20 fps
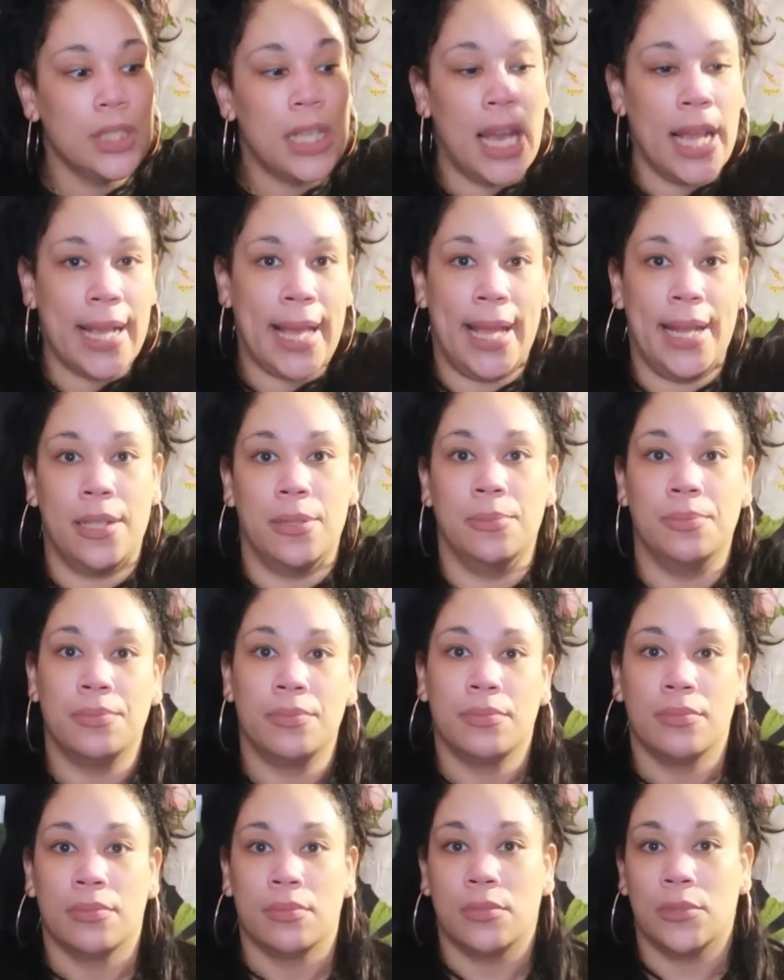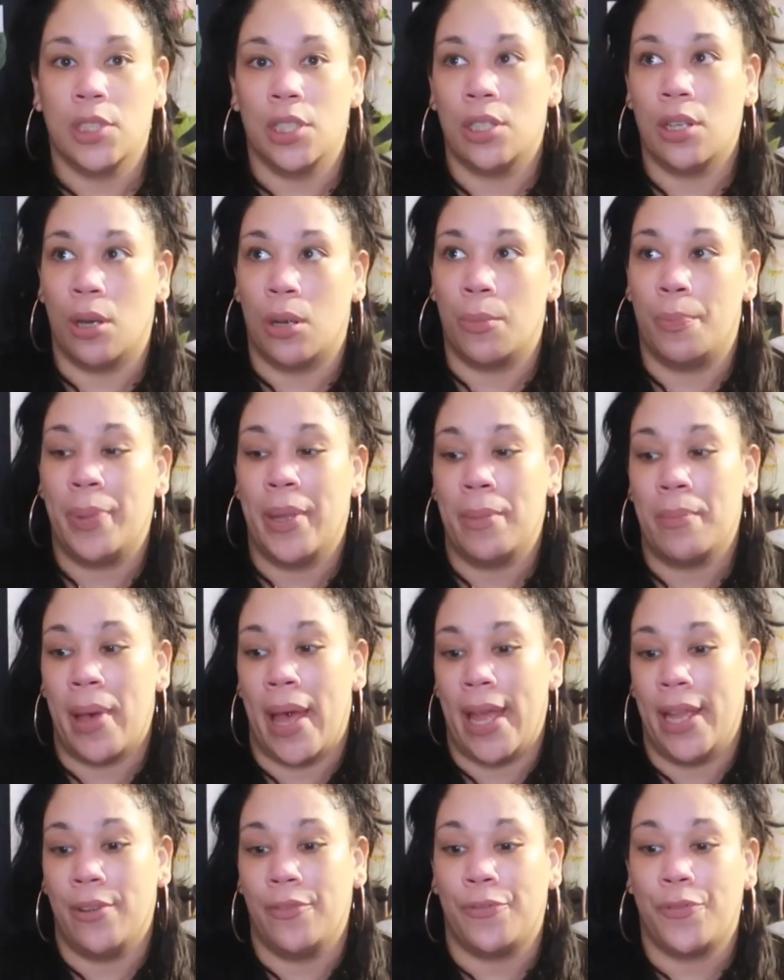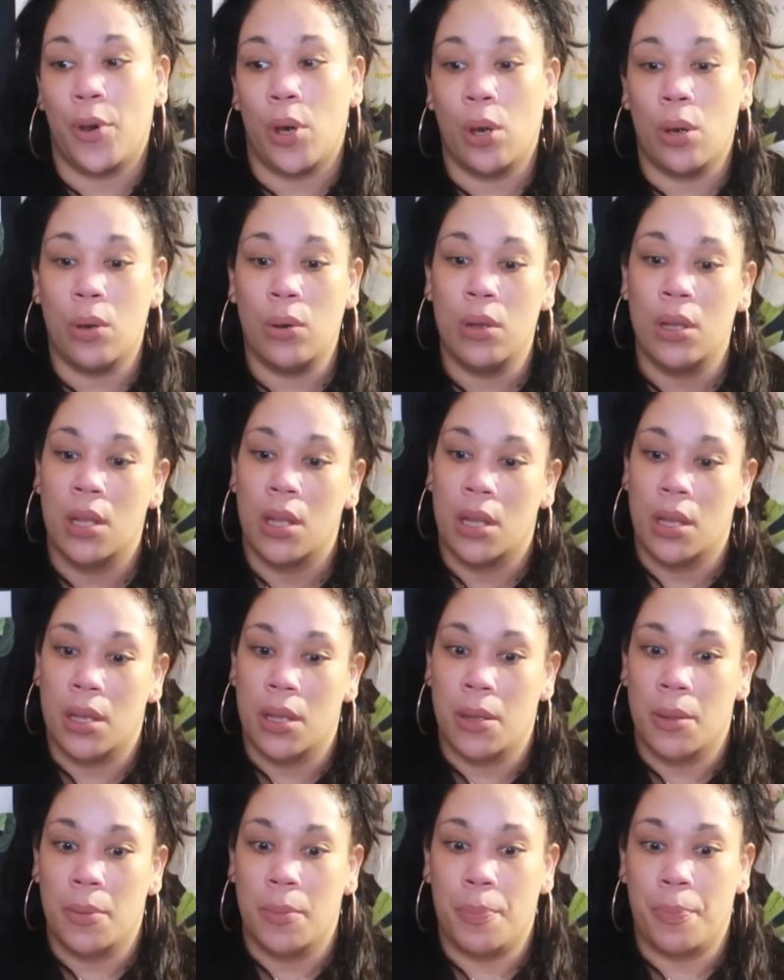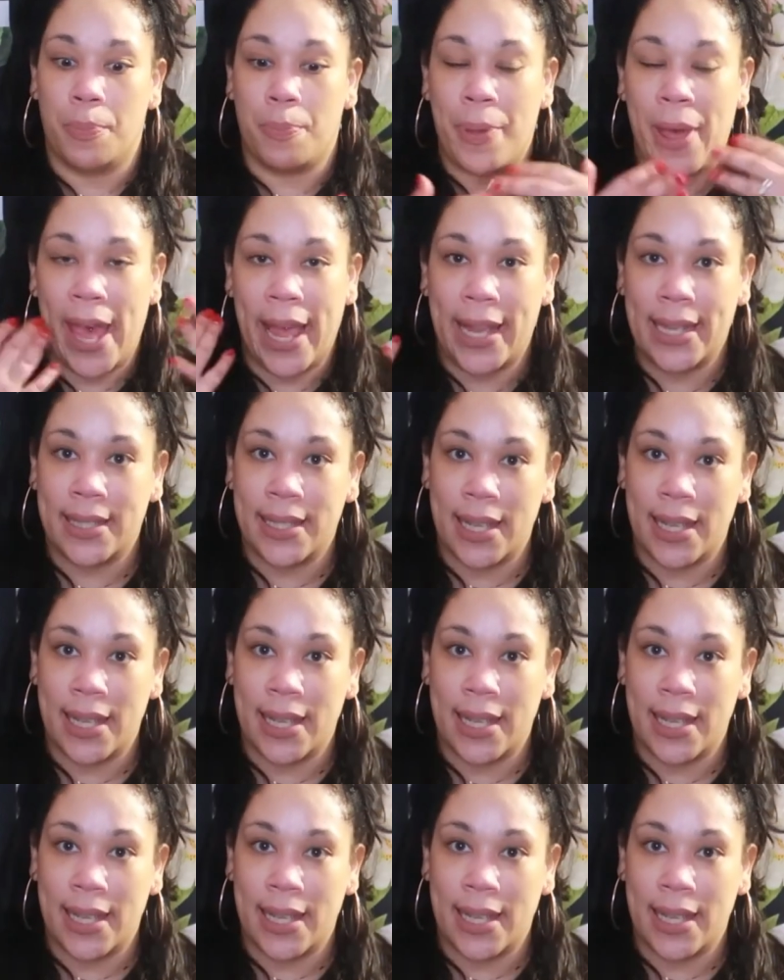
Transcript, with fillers: again you know be mindful pay